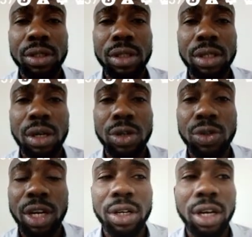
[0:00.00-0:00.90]

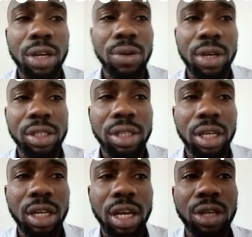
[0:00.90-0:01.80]
Australian dollar USD. Now,
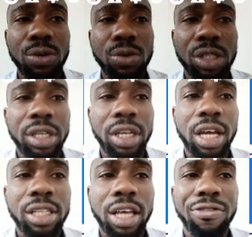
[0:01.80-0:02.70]
you would see that
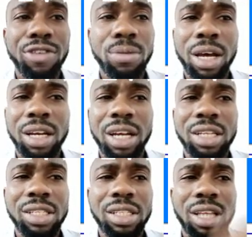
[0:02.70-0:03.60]
I've done my
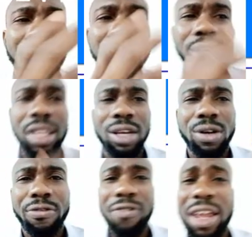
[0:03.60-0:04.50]
analysis. That was, I think, on
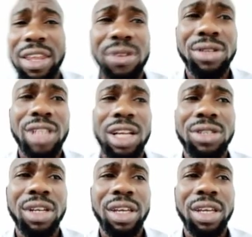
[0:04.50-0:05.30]
Friday or Saturday.